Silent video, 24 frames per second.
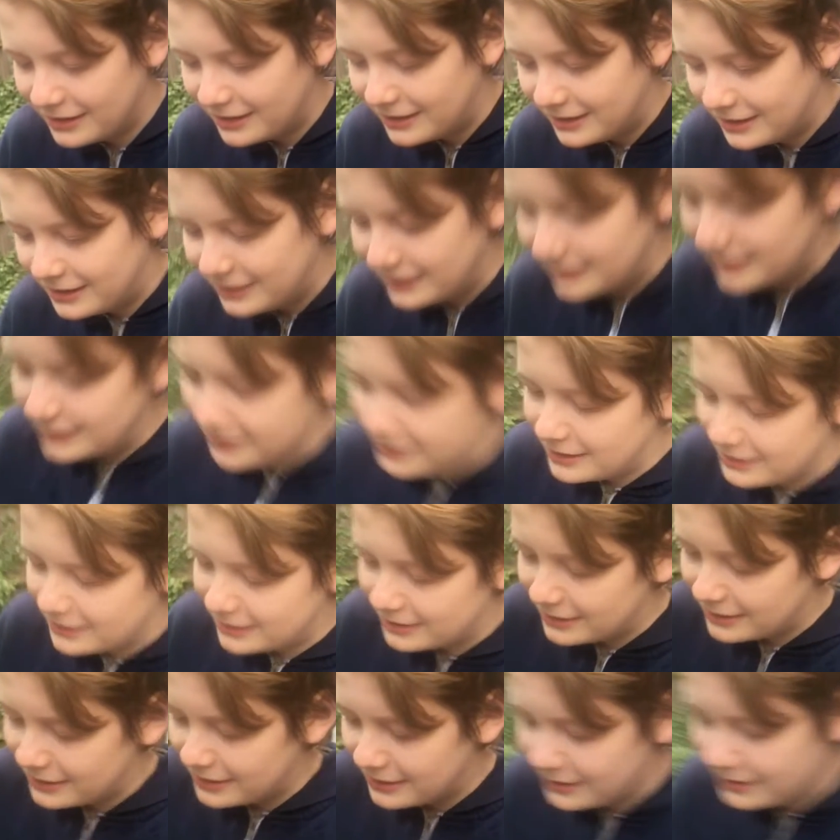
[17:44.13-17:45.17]
I didn't
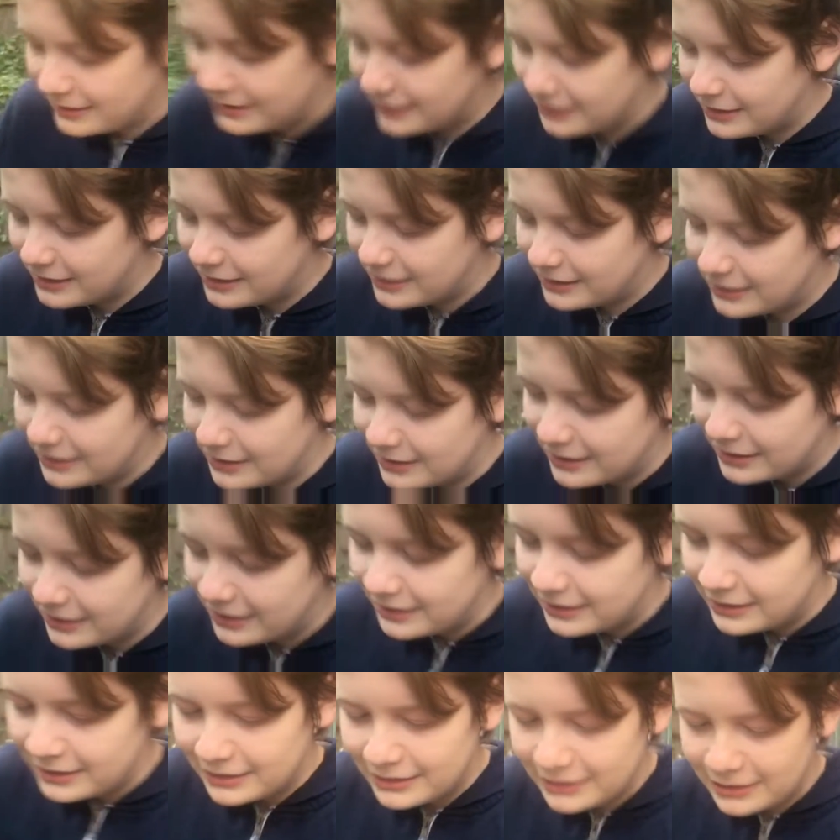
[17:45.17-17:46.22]
want to eat it last time.
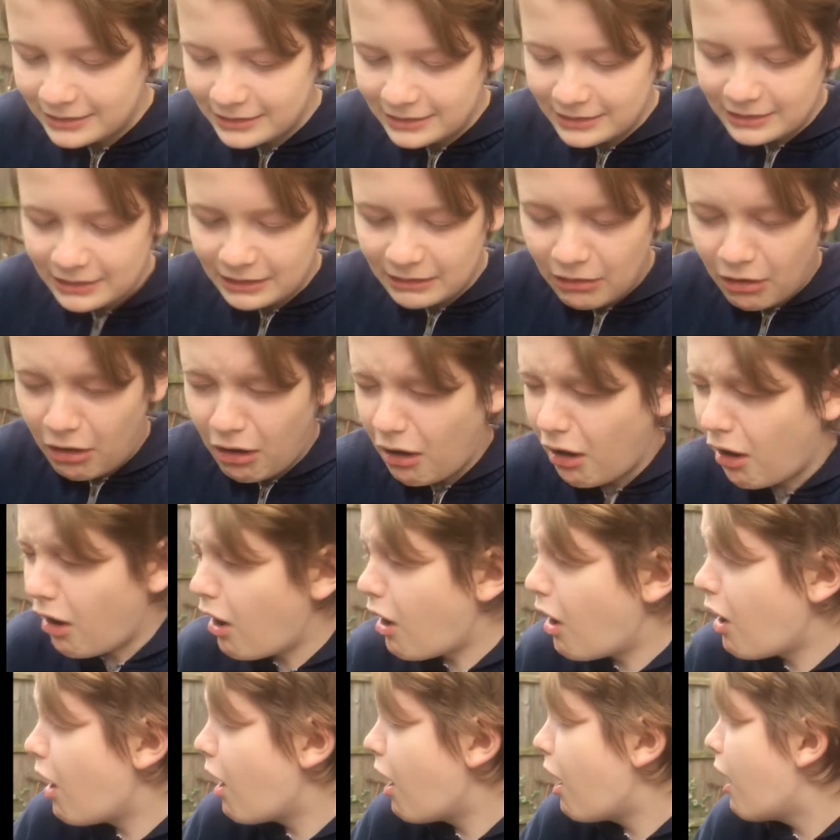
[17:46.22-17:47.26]
Two.
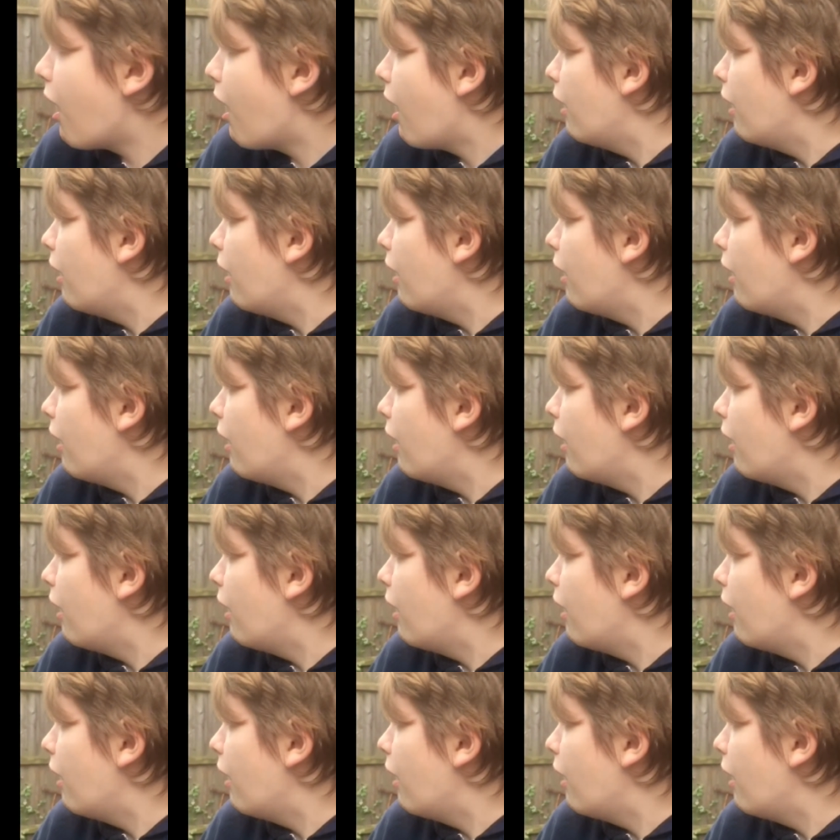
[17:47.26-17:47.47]
Oh.